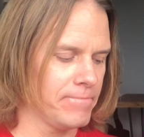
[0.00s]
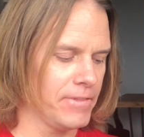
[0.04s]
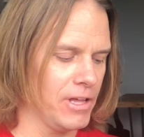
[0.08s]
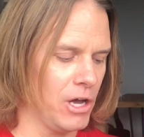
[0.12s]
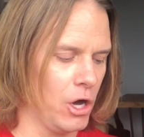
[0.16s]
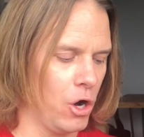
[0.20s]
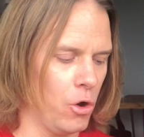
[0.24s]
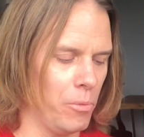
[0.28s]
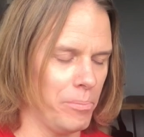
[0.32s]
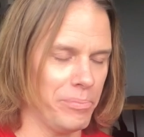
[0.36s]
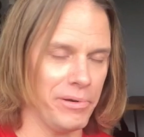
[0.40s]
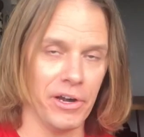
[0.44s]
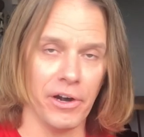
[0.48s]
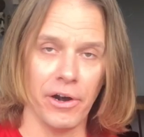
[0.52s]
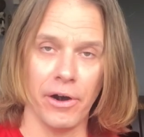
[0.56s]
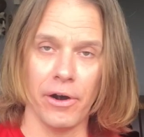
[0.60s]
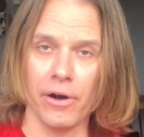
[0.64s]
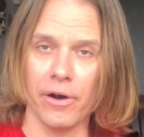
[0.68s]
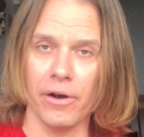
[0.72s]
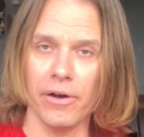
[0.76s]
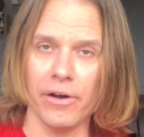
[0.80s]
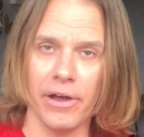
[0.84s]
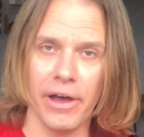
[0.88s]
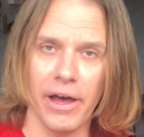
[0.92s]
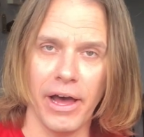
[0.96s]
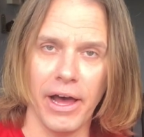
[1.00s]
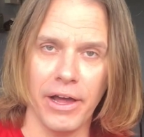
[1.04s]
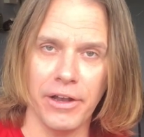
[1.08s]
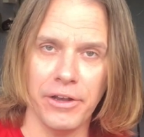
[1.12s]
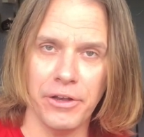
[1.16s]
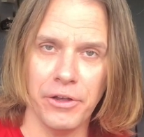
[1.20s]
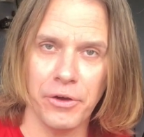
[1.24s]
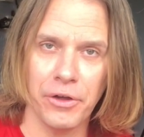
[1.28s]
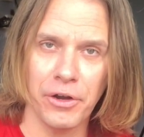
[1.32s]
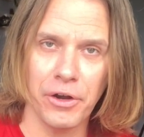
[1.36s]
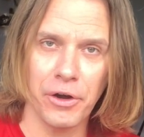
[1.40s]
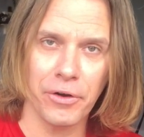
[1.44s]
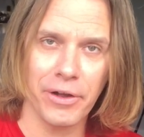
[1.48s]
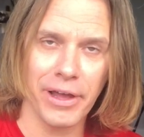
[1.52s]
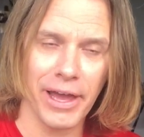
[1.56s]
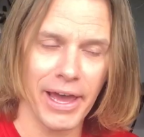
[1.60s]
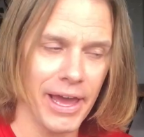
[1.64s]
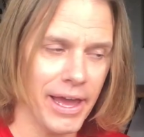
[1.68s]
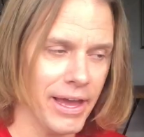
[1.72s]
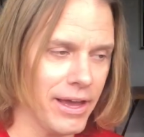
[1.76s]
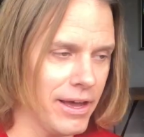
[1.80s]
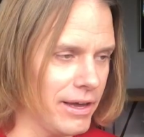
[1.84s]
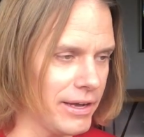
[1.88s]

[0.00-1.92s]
Hope you're doing okay.